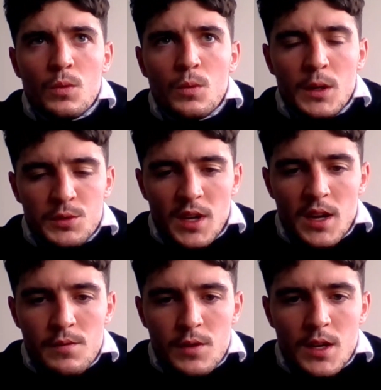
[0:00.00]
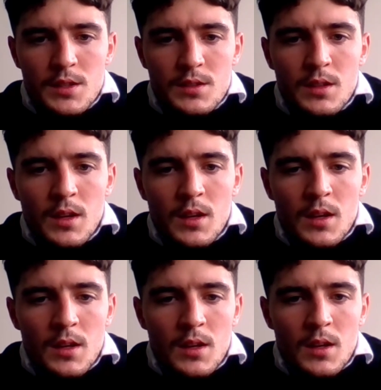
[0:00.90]
when I was at Inverness.
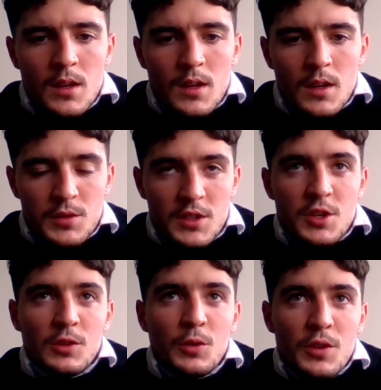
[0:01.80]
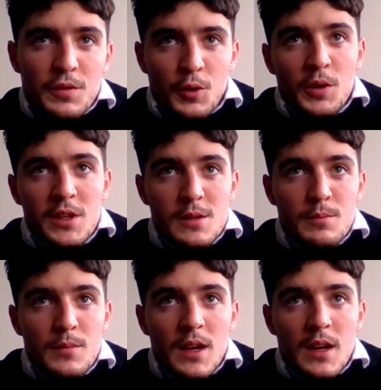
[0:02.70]
I was actually on loan at Fort
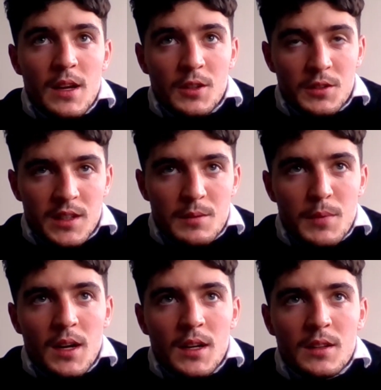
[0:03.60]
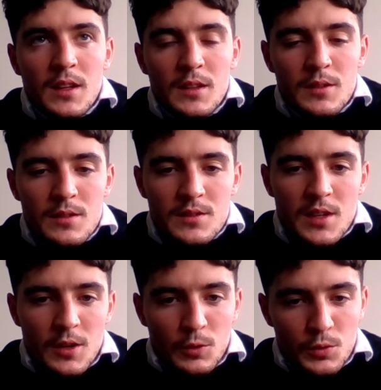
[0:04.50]
William. Got taken back, then
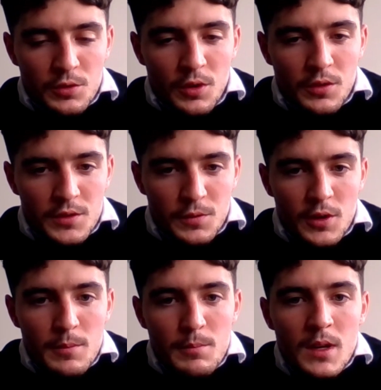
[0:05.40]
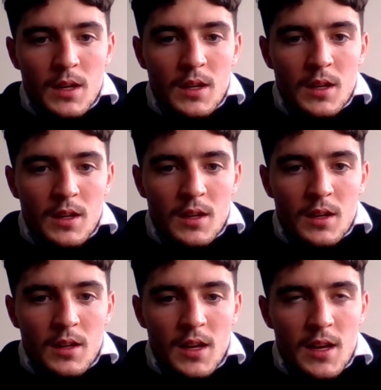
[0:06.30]
sent on loan to Rothes him.
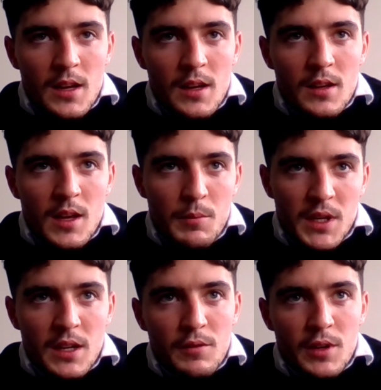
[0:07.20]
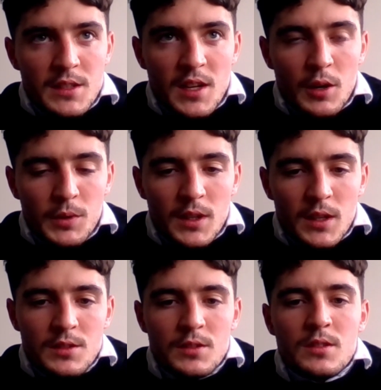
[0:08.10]
Him being at Inverness helping
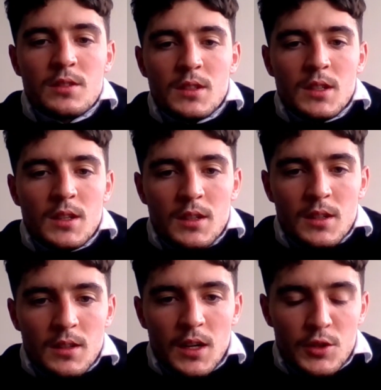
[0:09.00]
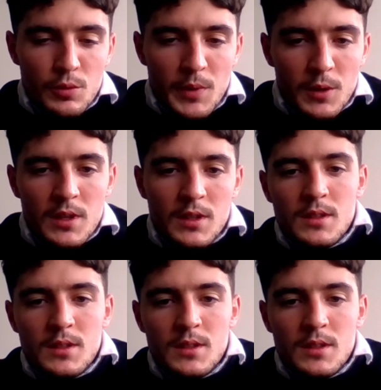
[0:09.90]
that, so I knew him anyway.